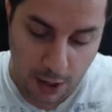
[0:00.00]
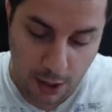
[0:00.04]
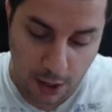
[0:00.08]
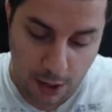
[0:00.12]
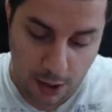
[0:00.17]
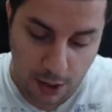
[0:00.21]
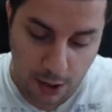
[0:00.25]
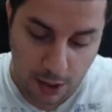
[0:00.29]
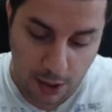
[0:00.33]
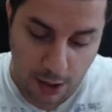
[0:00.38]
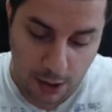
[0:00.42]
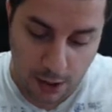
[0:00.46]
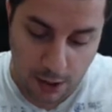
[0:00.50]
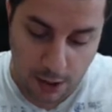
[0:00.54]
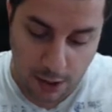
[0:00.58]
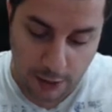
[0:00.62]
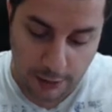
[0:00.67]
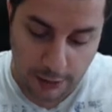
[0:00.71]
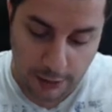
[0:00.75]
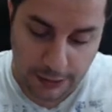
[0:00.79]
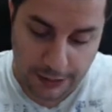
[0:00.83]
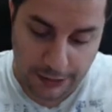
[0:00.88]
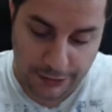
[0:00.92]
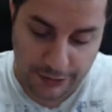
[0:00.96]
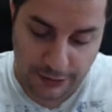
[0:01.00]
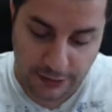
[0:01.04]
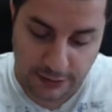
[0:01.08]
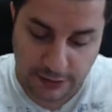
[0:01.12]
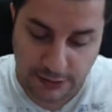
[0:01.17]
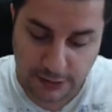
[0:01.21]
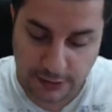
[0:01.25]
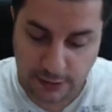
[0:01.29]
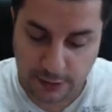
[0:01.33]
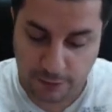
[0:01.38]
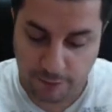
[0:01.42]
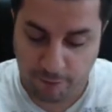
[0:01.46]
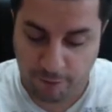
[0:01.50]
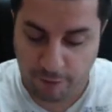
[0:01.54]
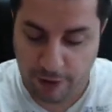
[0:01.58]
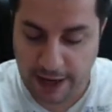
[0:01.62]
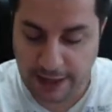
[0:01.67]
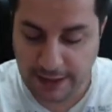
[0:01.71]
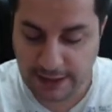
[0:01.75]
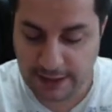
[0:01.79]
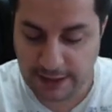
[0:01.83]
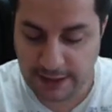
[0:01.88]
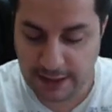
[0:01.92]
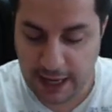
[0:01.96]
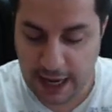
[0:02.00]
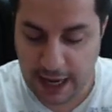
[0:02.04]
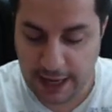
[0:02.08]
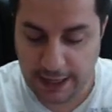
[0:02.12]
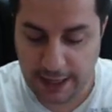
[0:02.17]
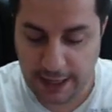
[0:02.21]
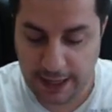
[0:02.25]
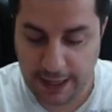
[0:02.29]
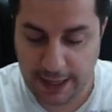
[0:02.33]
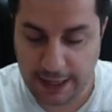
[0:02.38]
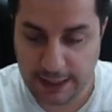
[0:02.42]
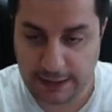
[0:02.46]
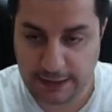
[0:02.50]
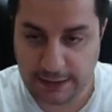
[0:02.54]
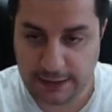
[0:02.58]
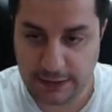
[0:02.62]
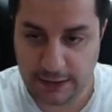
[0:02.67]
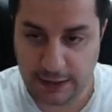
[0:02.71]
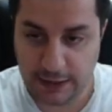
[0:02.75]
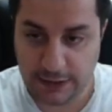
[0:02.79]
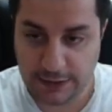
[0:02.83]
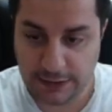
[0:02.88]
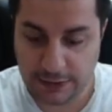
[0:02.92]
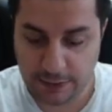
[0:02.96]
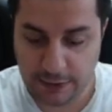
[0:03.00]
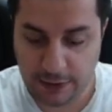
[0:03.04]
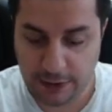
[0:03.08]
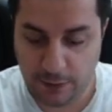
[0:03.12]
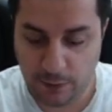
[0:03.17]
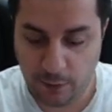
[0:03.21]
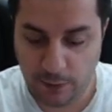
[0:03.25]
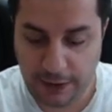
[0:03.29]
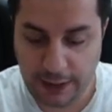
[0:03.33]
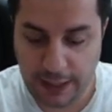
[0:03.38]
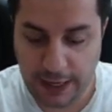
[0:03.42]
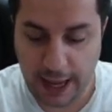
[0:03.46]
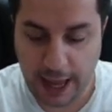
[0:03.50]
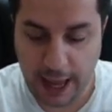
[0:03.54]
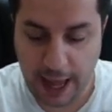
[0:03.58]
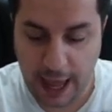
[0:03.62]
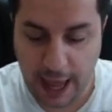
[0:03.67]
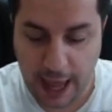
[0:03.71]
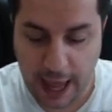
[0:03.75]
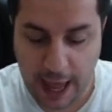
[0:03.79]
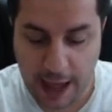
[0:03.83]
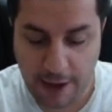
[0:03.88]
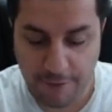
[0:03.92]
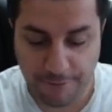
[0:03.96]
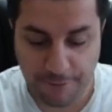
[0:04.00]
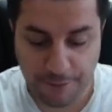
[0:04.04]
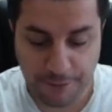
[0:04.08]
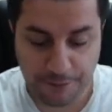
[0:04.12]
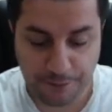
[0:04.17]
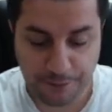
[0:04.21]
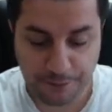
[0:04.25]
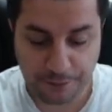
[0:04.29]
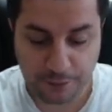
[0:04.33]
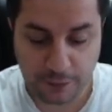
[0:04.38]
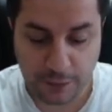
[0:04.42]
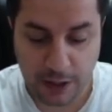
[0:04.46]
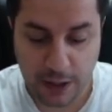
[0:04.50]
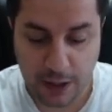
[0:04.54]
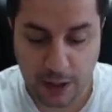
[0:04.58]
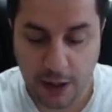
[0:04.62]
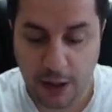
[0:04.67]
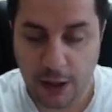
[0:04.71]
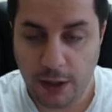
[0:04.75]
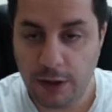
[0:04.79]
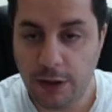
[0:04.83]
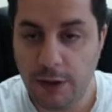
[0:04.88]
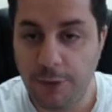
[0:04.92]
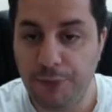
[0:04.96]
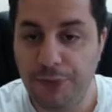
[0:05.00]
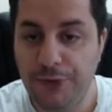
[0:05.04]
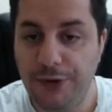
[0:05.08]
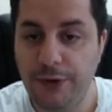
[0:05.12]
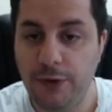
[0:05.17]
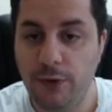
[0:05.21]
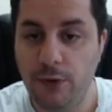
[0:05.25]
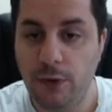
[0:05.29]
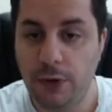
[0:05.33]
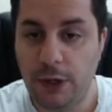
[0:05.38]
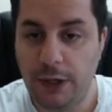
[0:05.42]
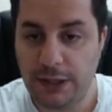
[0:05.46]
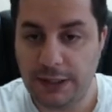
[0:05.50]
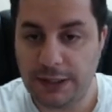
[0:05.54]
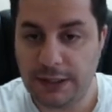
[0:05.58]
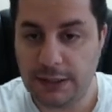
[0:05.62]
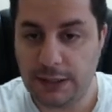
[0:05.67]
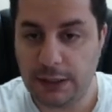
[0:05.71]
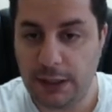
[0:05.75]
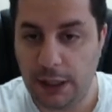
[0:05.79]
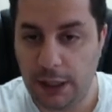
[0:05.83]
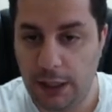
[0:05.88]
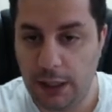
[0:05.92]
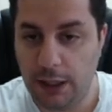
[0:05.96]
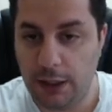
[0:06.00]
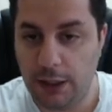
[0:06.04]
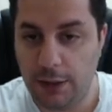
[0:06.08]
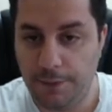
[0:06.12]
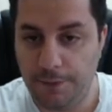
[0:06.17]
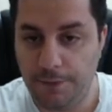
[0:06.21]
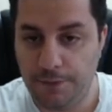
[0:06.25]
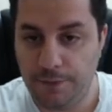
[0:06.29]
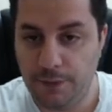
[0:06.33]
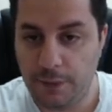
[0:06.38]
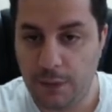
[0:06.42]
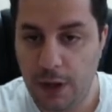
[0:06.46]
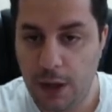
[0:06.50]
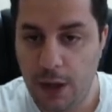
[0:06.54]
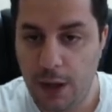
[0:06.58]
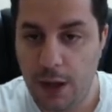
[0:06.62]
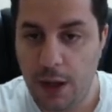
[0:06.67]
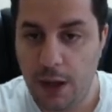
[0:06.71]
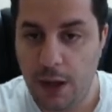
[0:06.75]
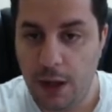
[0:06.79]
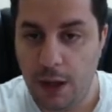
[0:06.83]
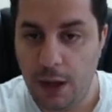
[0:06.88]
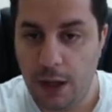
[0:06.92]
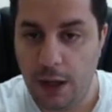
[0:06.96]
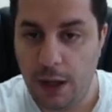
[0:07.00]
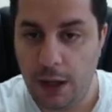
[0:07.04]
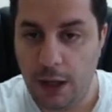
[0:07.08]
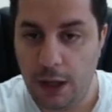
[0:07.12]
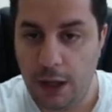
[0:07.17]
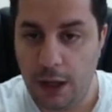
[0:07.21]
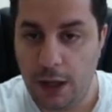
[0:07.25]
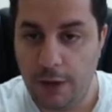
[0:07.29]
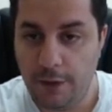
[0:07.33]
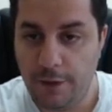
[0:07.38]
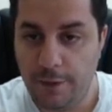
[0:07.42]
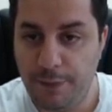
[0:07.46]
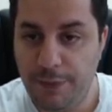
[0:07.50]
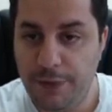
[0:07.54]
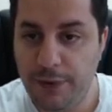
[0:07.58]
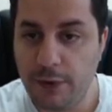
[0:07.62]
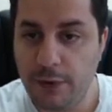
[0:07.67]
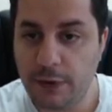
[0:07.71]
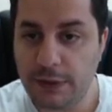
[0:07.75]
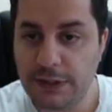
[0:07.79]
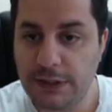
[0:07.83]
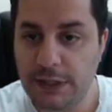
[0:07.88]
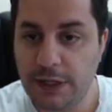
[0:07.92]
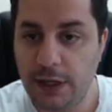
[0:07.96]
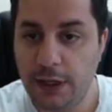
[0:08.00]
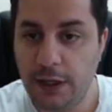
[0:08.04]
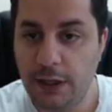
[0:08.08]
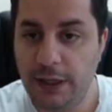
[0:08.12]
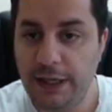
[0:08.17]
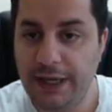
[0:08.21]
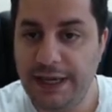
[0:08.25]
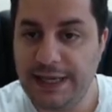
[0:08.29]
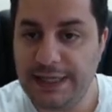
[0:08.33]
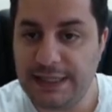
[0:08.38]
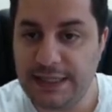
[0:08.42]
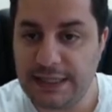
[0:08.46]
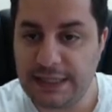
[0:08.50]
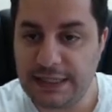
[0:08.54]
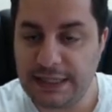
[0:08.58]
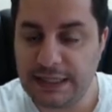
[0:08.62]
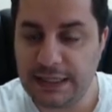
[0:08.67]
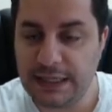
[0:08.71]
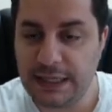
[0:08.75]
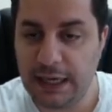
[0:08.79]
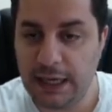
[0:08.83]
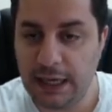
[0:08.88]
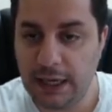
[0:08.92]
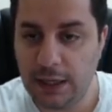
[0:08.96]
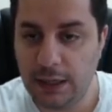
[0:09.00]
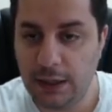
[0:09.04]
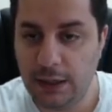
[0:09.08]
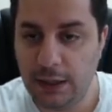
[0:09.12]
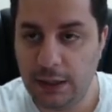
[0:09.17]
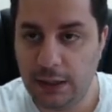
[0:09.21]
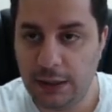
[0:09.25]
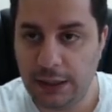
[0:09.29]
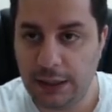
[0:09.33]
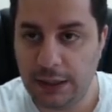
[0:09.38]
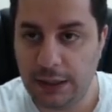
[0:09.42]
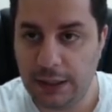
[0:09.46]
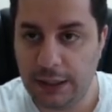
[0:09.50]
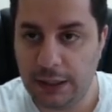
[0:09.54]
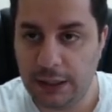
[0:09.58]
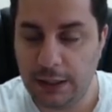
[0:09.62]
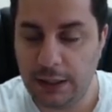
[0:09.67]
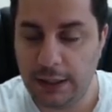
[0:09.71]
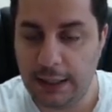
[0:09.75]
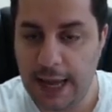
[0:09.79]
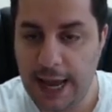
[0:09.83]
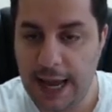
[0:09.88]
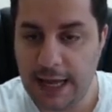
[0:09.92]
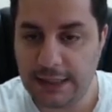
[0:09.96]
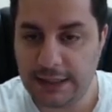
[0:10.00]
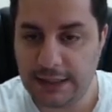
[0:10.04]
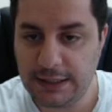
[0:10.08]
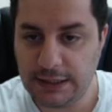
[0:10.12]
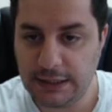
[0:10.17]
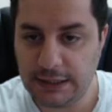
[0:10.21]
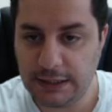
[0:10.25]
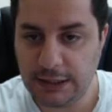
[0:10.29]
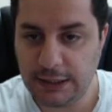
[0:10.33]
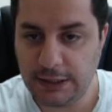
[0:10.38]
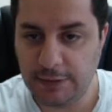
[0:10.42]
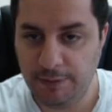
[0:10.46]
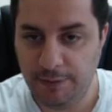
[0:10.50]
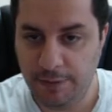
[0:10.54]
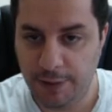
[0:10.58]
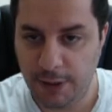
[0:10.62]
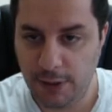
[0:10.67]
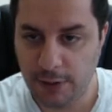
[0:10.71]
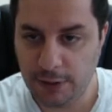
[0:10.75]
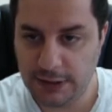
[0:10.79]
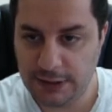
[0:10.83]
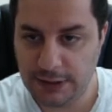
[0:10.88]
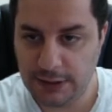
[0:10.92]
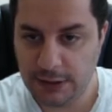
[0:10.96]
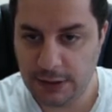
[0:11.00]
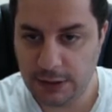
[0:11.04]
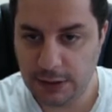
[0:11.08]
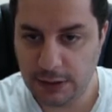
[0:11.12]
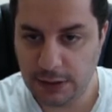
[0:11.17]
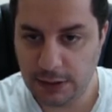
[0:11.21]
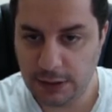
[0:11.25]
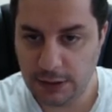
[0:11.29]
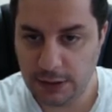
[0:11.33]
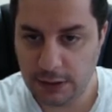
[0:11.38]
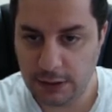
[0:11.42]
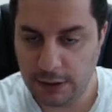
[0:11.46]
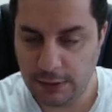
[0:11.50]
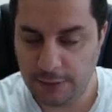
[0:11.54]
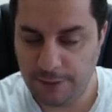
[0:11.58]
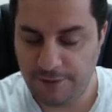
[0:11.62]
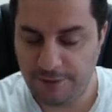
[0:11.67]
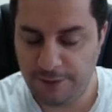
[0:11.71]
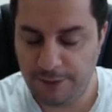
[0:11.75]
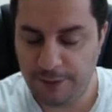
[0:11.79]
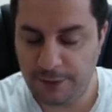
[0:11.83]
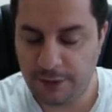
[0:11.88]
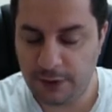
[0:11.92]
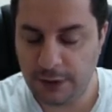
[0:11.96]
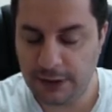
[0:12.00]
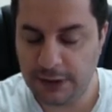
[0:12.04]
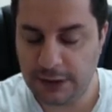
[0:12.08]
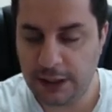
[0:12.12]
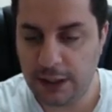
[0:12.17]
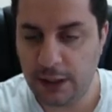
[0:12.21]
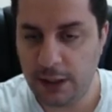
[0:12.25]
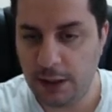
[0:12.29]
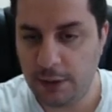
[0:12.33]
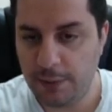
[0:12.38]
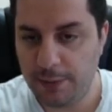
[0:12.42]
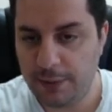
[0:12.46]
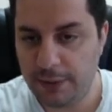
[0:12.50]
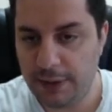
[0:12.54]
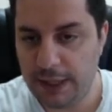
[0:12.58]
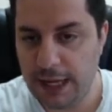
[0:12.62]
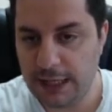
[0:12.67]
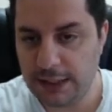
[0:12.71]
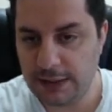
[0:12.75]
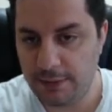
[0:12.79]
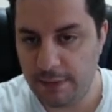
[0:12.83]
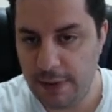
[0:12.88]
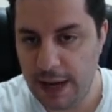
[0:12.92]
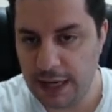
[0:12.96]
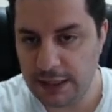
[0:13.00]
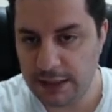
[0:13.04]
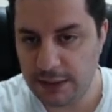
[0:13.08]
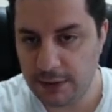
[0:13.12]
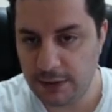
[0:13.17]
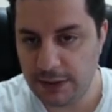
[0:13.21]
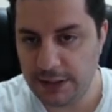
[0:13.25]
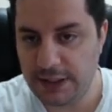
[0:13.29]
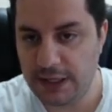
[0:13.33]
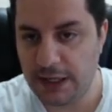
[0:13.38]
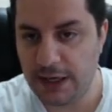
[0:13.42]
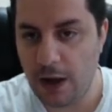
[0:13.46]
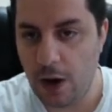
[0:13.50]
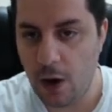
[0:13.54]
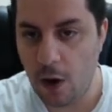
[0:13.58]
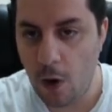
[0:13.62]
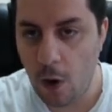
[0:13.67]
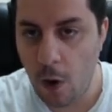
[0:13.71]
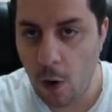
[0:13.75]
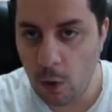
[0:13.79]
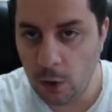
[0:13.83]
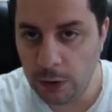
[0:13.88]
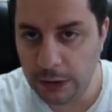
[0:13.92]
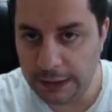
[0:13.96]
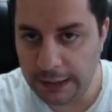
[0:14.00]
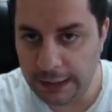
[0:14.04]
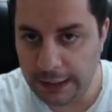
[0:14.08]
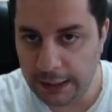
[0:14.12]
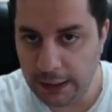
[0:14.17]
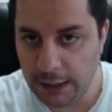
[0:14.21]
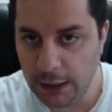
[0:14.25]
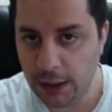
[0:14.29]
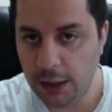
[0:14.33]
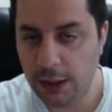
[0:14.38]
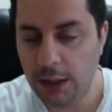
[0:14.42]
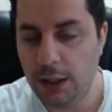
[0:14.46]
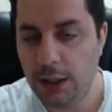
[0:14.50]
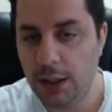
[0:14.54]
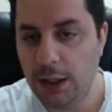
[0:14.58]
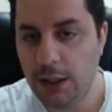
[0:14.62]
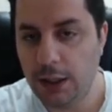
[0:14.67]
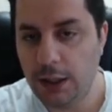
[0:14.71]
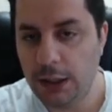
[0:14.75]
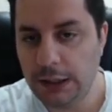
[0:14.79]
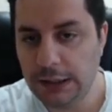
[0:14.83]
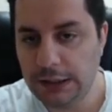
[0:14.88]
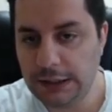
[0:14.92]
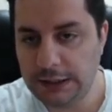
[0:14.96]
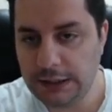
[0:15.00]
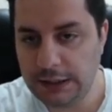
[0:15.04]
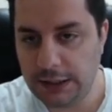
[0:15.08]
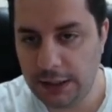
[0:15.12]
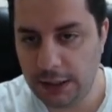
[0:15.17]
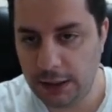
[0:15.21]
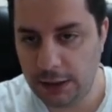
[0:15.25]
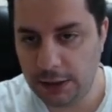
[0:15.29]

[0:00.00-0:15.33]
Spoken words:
On the right side hand screen, we have the Pure Skill. The Pure Skill is a skill class boost, skill plus mastery that only skill